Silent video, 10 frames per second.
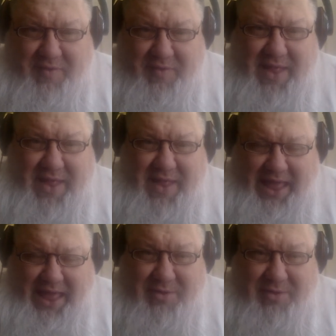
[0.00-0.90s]
There's a
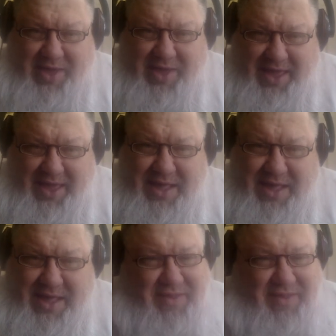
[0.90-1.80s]
lot more than that,
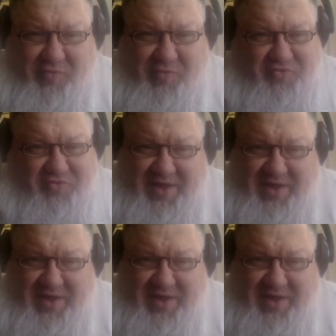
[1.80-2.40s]
okay?